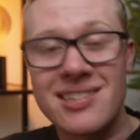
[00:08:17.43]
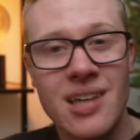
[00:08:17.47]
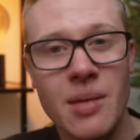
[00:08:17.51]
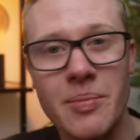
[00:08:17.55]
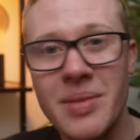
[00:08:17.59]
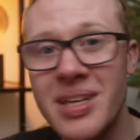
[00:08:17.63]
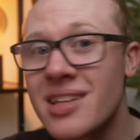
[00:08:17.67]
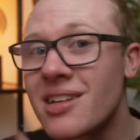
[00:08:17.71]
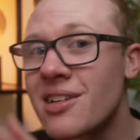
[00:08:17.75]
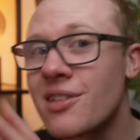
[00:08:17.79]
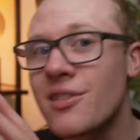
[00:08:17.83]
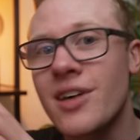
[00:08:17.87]

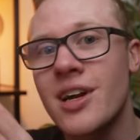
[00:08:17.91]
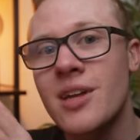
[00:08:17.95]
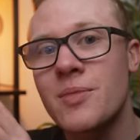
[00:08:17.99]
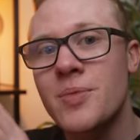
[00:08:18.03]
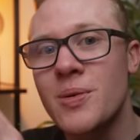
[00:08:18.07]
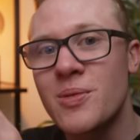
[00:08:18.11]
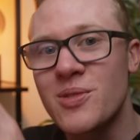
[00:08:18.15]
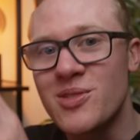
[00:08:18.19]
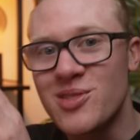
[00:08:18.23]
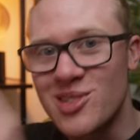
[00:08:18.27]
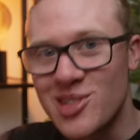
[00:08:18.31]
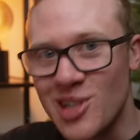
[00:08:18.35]
something that a lot of
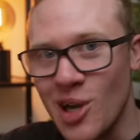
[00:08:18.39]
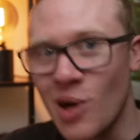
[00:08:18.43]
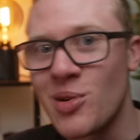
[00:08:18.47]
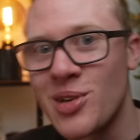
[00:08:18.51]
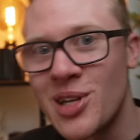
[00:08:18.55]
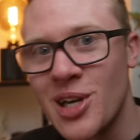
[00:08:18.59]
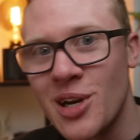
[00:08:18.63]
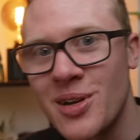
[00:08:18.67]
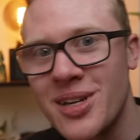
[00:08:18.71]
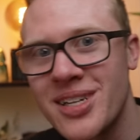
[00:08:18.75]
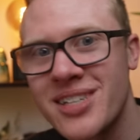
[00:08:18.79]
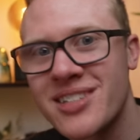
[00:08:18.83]
people don't
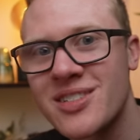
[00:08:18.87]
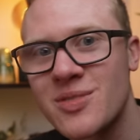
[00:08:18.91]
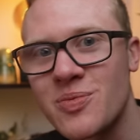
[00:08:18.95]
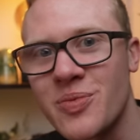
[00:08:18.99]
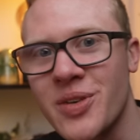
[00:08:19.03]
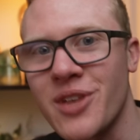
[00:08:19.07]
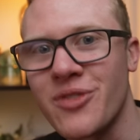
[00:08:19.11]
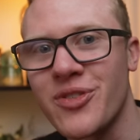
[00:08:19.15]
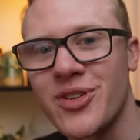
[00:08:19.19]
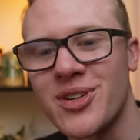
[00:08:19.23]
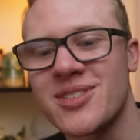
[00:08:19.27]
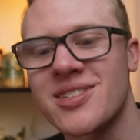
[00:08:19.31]
notice,
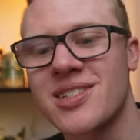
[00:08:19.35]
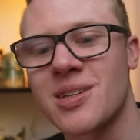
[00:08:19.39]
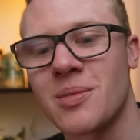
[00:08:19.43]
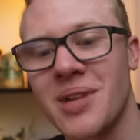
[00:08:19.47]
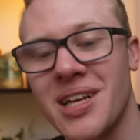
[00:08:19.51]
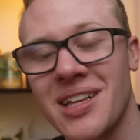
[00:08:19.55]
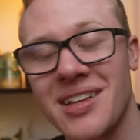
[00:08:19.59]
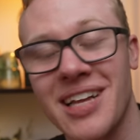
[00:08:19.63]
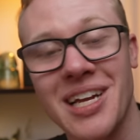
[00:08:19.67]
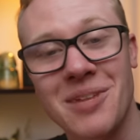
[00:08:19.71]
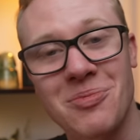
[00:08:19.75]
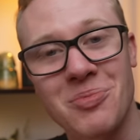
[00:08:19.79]
but if you're
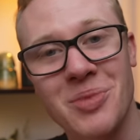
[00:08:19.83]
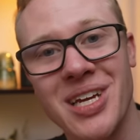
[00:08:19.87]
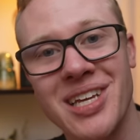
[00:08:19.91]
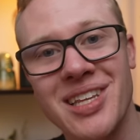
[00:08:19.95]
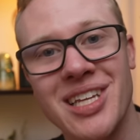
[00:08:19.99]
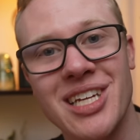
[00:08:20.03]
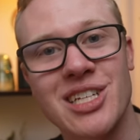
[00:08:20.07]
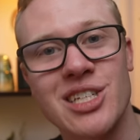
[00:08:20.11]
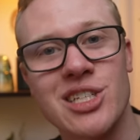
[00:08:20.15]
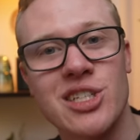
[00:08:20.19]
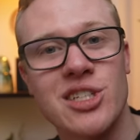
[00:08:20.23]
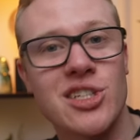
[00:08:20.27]
somebody like me
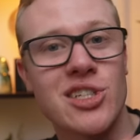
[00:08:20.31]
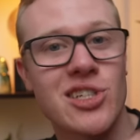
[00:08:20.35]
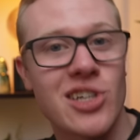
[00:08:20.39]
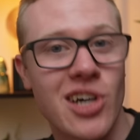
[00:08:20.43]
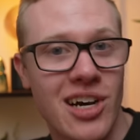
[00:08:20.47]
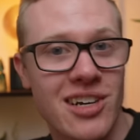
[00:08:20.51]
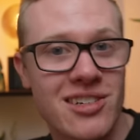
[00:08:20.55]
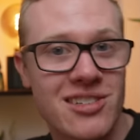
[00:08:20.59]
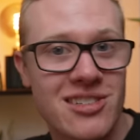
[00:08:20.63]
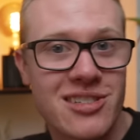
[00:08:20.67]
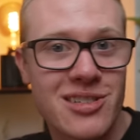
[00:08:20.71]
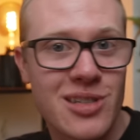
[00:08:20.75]
that
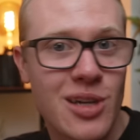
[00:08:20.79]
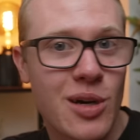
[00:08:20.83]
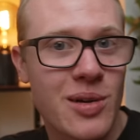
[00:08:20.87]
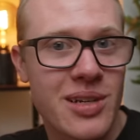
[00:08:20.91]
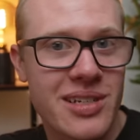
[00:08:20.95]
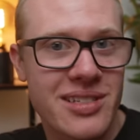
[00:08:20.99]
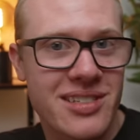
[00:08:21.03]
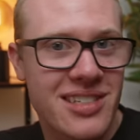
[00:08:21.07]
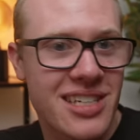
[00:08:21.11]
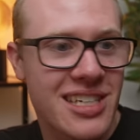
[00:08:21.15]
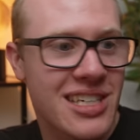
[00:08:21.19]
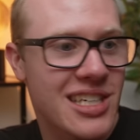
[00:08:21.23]
does
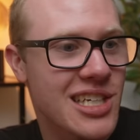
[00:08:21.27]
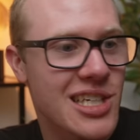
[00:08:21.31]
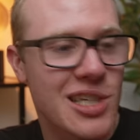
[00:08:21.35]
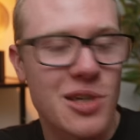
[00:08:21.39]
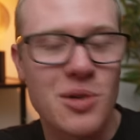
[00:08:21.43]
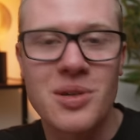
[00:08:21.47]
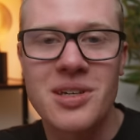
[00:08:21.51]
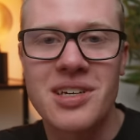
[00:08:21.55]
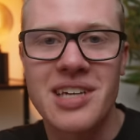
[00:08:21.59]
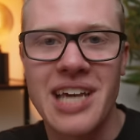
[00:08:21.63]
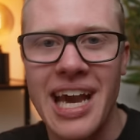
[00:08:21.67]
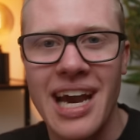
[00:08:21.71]
notice it,
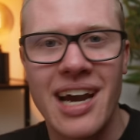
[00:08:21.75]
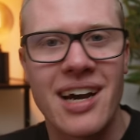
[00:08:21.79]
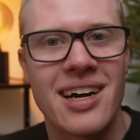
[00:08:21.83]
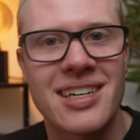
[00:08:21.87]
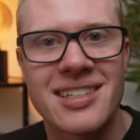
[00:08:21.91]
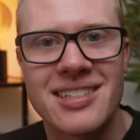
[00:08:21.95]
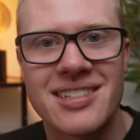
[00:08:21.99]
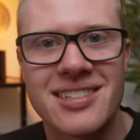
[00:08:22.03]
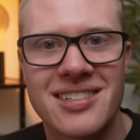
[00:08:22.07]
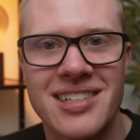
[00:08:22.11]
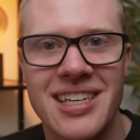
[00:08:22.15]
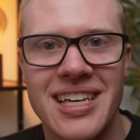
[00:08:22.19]
you can't
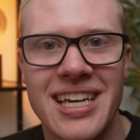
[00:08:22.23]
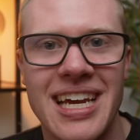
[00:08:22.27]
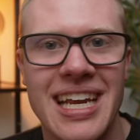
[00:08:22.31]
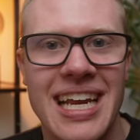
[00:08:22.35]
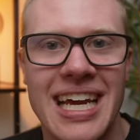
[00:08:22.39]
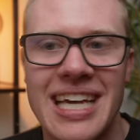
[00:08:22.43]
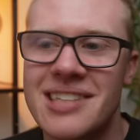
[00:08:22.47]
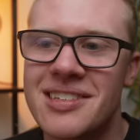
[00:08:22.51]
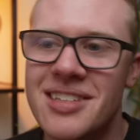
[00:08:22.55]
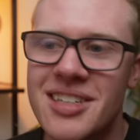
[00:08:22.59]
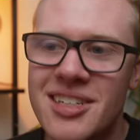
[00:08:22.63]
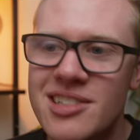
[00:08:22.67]
unsee
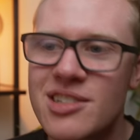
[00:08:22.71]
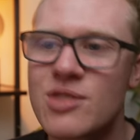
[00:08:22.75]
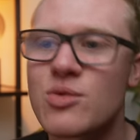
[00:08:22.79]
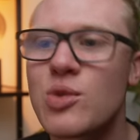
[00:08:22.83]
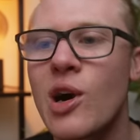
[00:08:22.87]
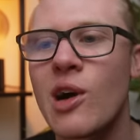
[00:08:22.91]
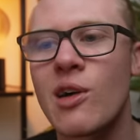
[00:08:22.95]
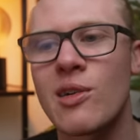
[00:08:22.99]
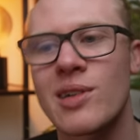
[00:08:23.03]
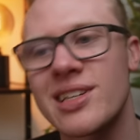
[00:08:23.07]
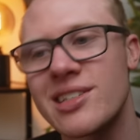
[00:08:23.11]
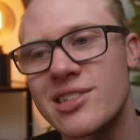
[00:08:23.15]
it, and this
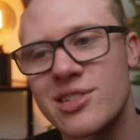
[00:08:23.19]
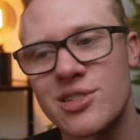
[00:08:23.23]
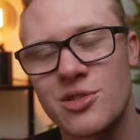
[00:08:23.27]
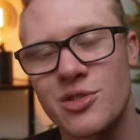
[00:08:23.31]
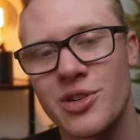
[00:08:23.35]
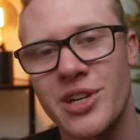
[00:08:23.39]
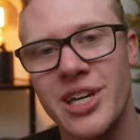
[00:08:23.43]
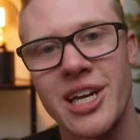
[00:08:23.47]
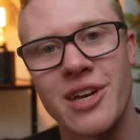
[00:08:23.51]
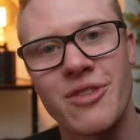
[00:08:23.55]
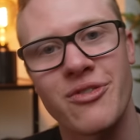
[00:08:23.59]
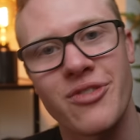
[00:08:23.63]
quality
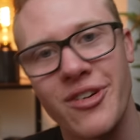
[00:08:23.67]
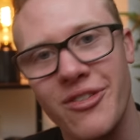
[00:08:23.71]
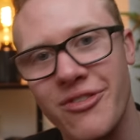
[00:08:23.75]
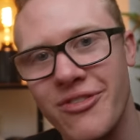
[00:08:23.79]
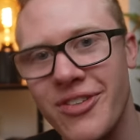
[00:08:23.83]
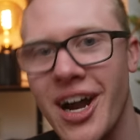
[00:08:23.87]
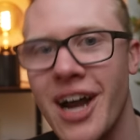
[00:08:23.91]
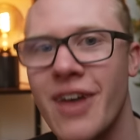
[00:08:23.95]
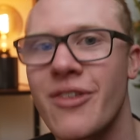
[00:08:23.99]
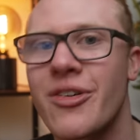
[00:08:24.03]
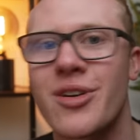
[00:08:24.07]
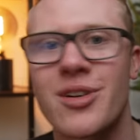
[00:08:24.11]
screen for
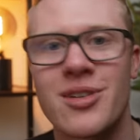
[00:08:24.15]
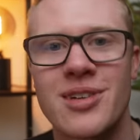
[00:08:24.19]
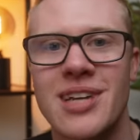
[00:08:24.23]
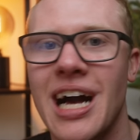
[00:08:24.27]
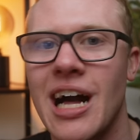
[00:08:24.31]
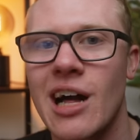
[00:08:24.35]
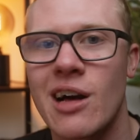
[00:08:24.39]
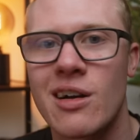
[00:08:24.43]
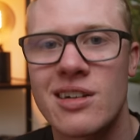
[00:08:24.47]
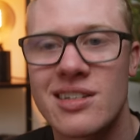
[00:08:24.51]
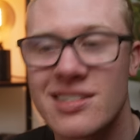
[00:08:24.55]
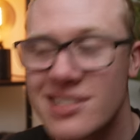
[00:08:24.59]

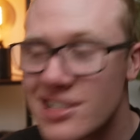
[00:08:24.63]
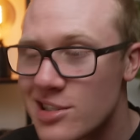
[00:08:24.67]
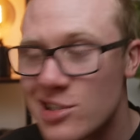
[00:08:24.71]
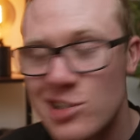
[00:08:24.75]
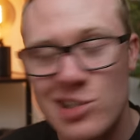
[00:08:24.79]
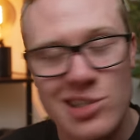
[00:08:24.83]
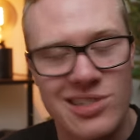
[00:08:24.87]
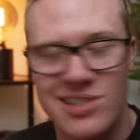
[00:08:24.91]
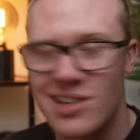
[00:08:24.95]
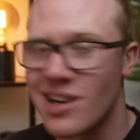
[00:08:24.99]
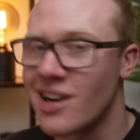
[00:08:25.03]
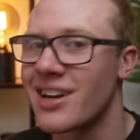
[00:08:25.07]
$500 is
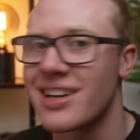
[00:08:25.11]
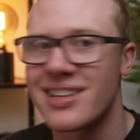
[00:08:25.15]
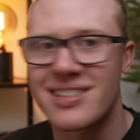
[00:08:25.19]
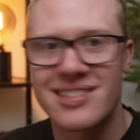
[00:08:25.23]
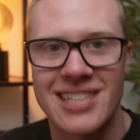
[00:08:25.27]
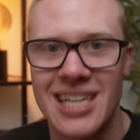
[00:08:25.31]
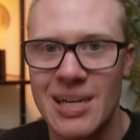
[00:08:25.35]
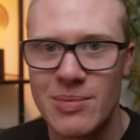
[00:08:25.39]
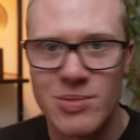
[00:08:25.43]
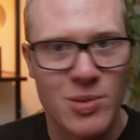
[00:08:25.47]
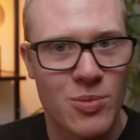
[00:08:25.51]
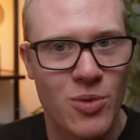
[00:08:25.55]
just unacceptable
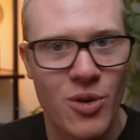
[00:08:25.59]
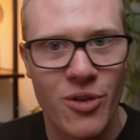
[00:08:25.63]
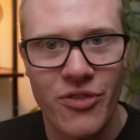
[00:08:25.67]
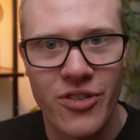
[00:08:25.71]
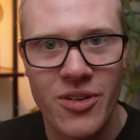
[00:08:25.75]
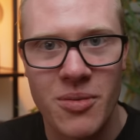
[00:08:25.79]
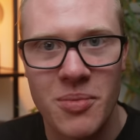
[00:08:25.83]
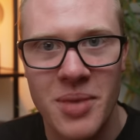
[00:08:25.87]
for